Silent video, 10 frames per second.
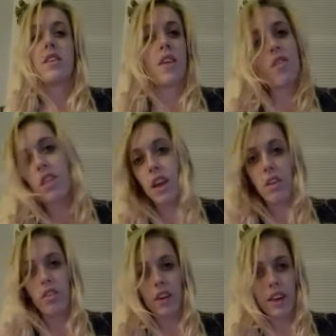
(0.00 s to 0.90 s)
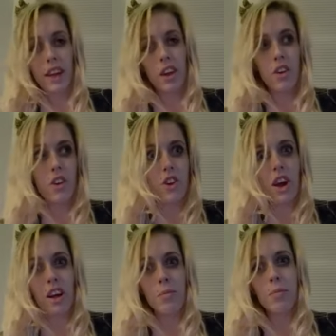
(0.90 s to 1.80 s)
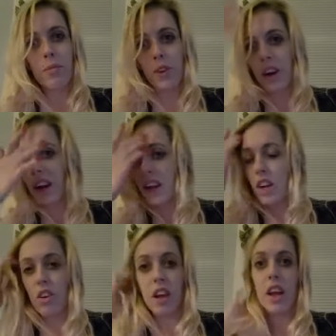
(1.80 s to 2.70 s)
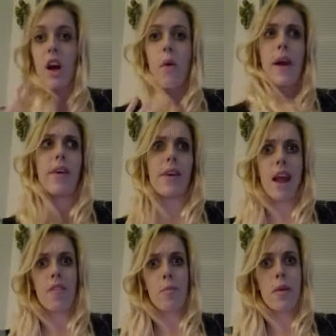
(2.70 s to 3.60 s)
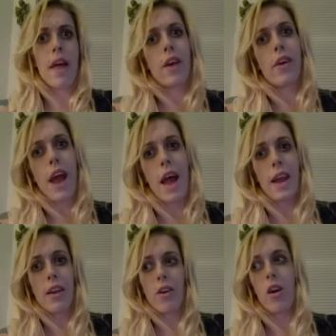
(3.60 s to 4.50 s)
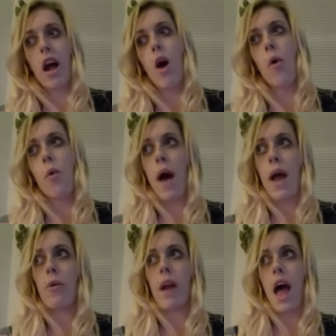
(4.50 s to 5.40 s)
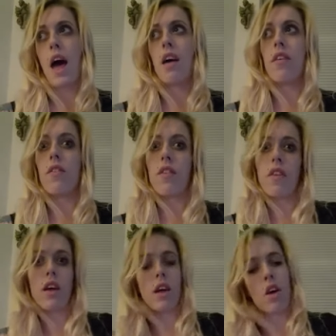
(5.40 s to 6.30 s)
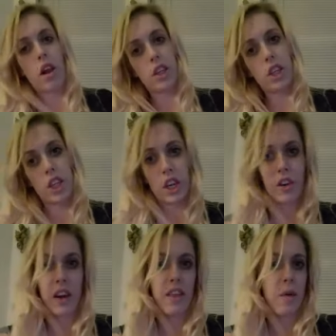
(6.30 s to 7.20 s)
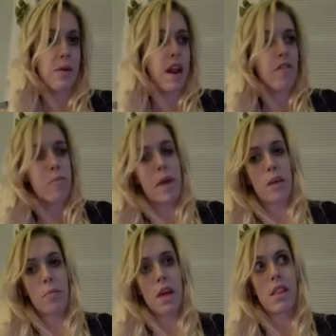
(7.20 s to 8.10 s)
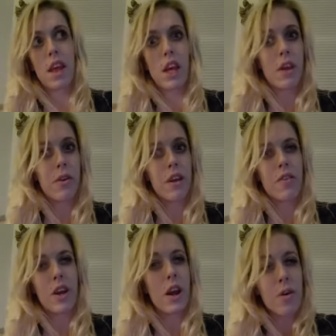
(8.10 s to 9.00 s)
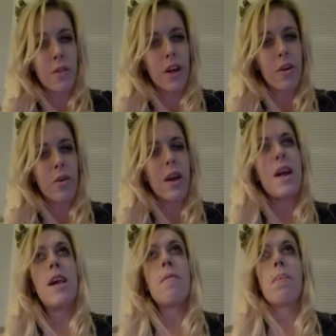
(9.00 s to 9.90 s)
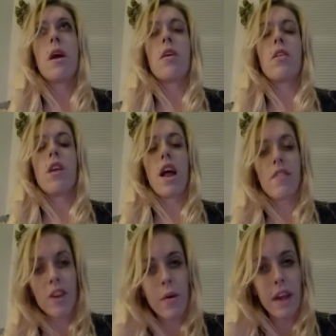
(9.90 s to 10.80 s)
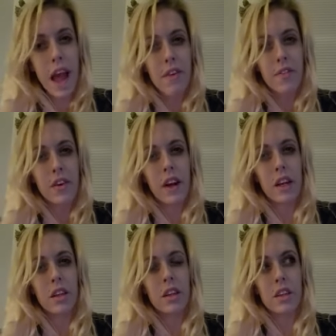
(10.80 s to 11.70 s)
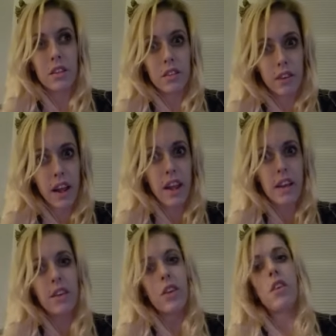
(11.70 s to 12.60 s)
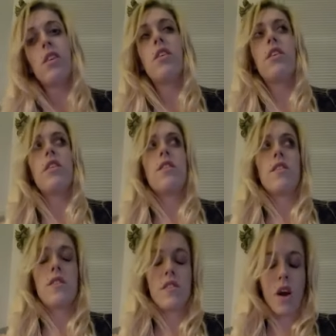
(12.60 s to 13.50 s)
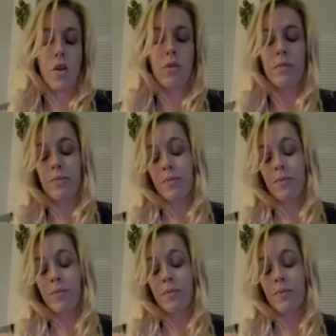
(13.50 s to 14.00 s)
say there's like a really good job, all right, and you're like, oh, I could never be that good at it, or oh, I don't have a college degree, they would never pick me. It's like, you don't even know though, because you're not even going after it, right? So,